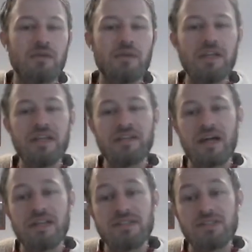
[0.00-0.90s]
Now we did
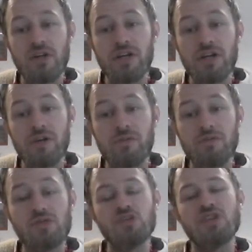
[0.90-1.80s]
that in Sligo
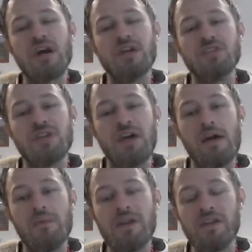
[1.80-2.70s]
just as
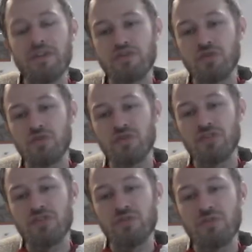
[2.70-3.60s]
an
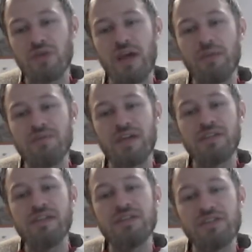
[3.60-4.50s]
introduction to
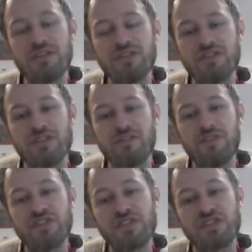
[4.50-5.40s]
techniques into
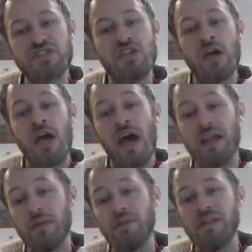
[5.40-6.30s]
geophysics,
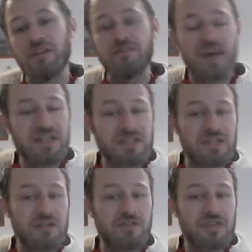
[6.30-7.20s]
and then we did advanced
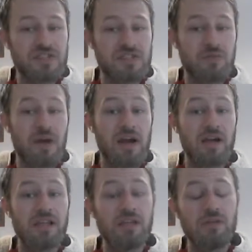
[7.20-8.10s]
geophysics
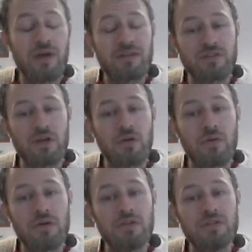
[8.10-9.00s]
where you have to
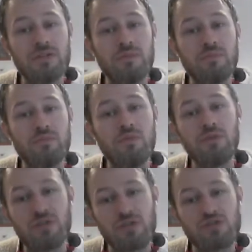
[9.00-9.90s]
go, we
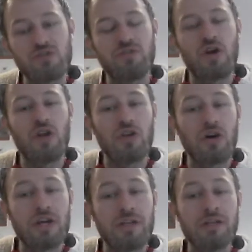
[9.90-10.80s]
were doing stuff
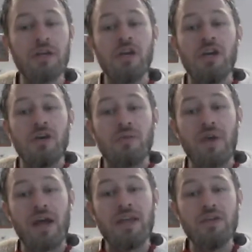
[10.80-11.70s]
online
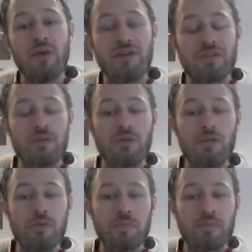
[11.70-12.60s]
where you have to look up,